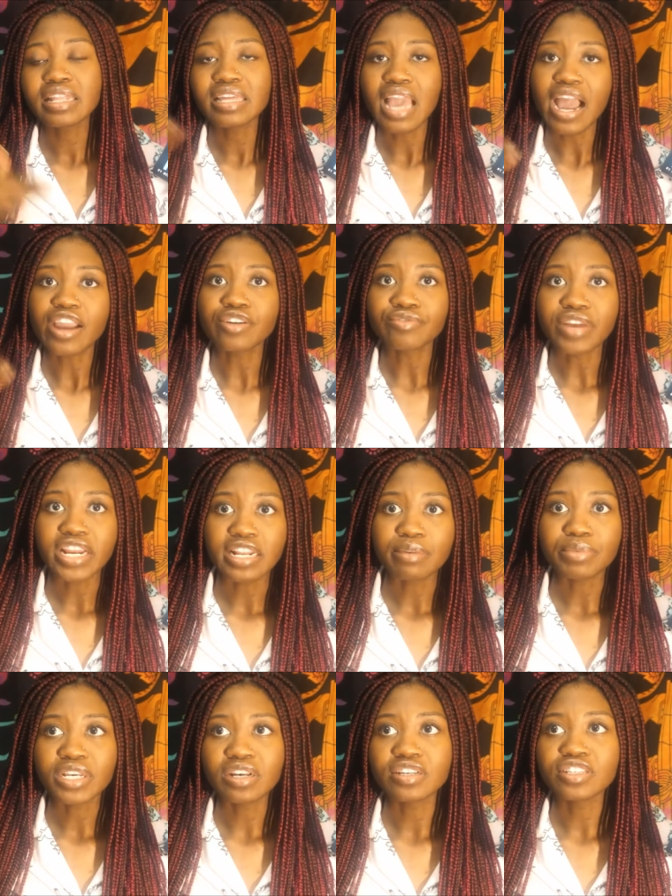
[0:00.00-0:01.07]
higher rating
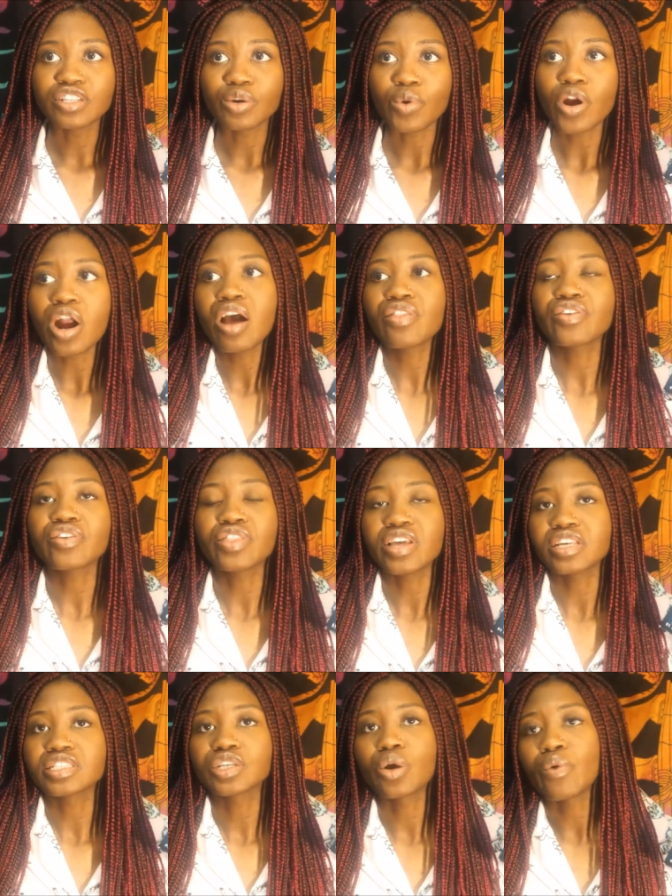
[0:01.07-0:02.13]
because there were other
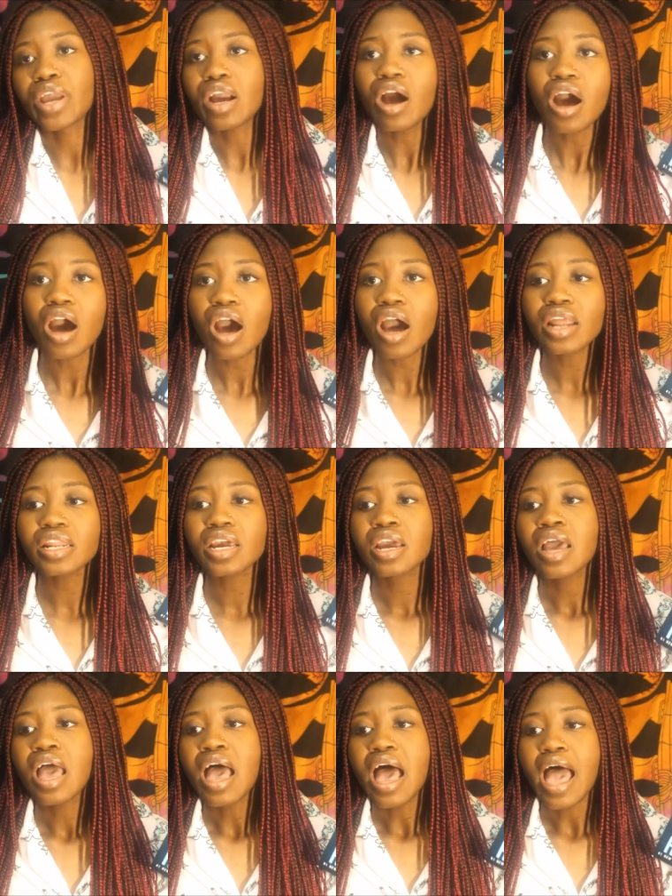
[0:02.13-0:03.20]
things going on,
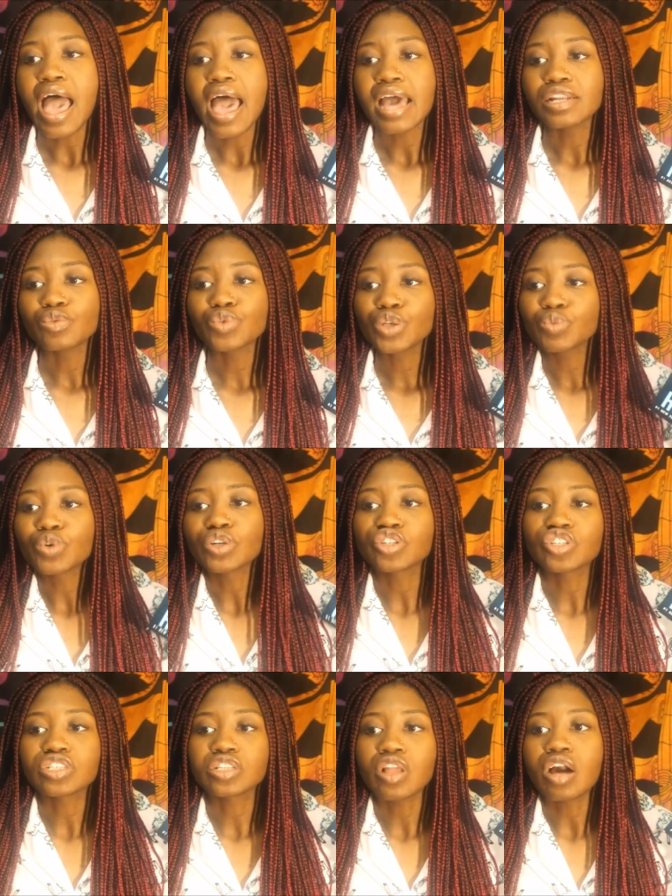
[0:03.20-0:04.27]
and we weren't
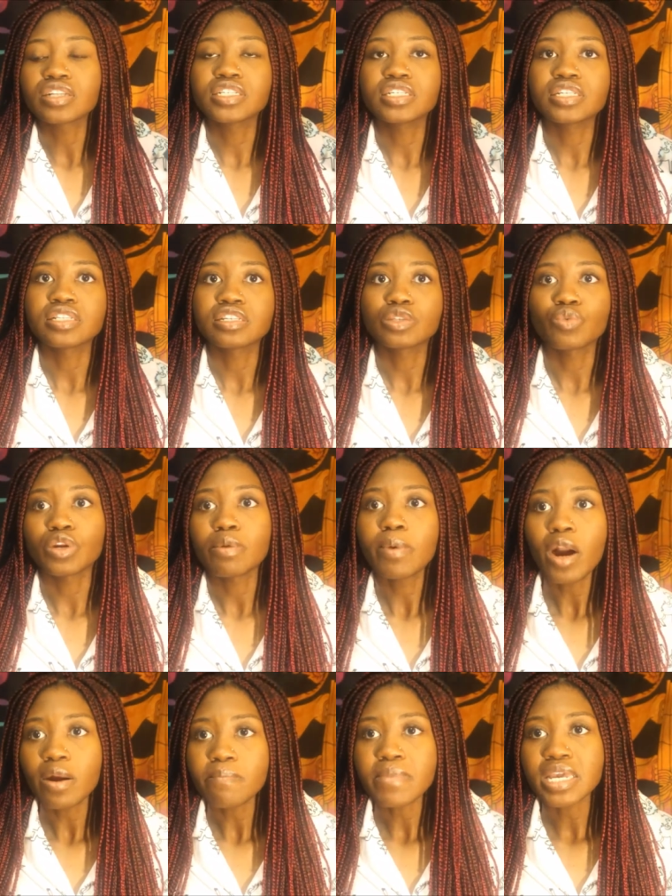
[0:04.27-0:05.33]
just locked into this one
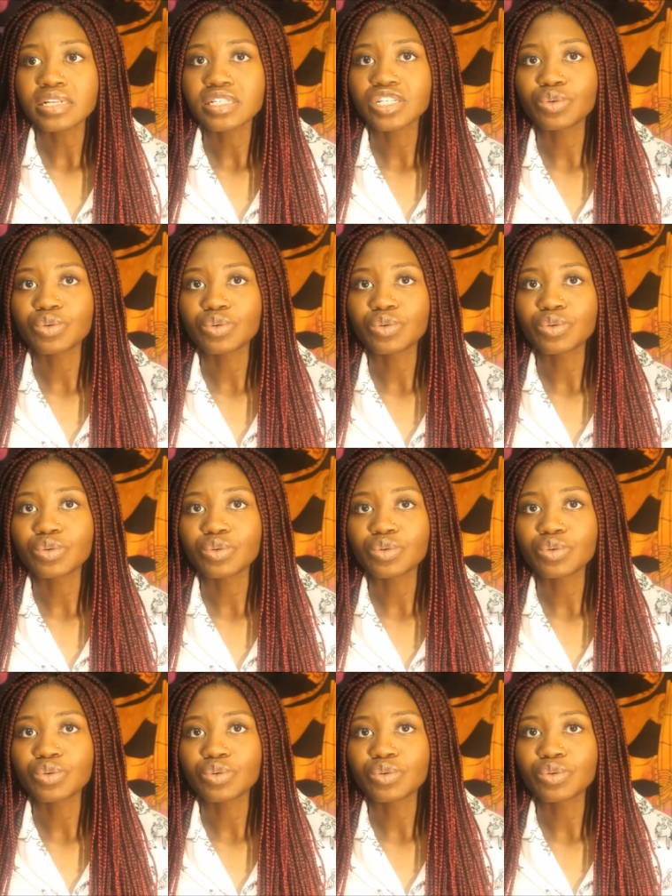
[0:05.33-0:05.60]
apartment,